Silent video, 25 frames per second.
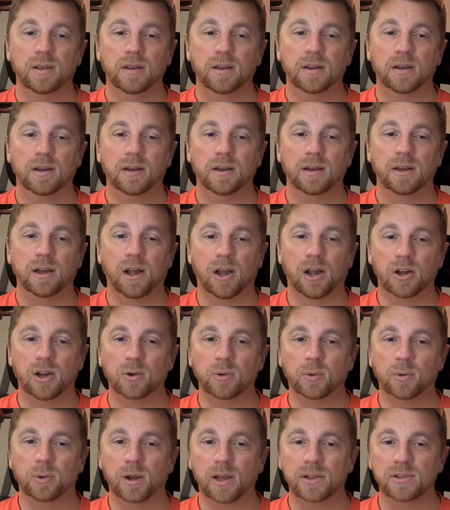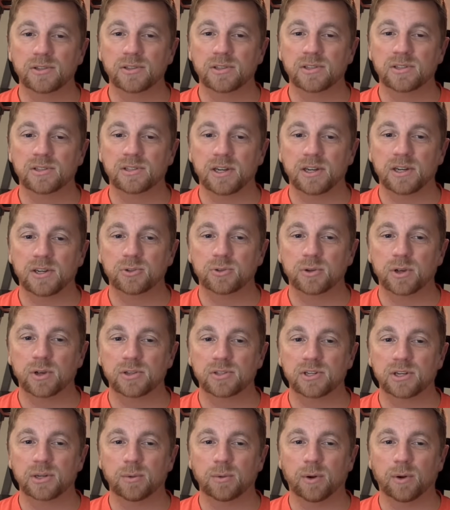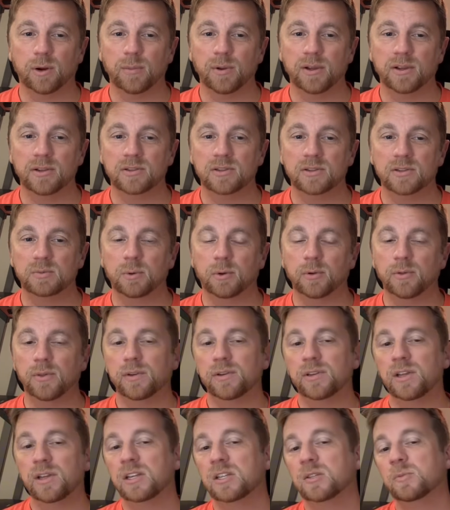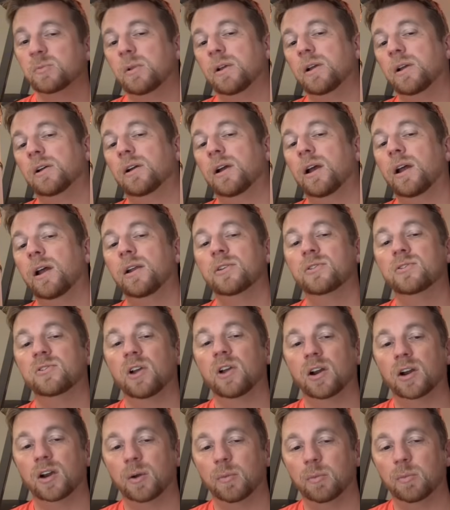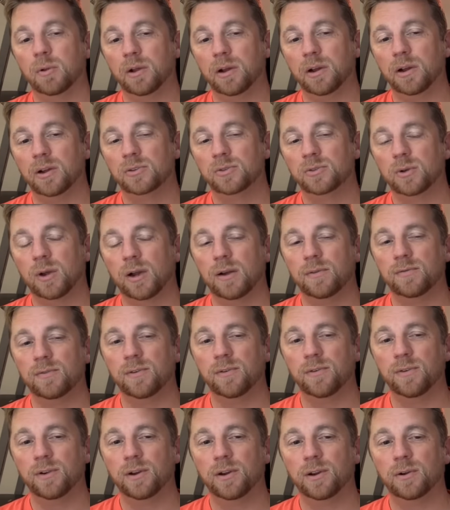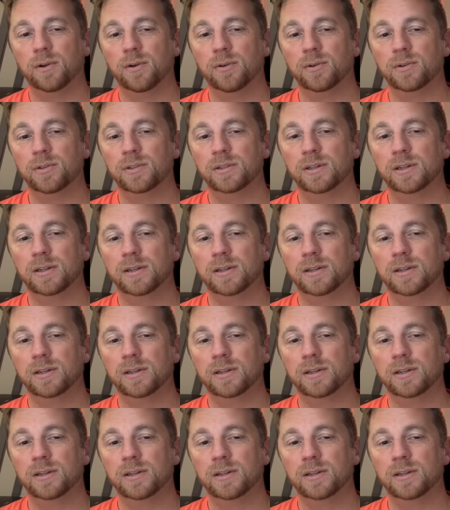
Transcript: Alcaraz is an interesting one because it's both a tennis player and a soccer player. So I'll have to figure out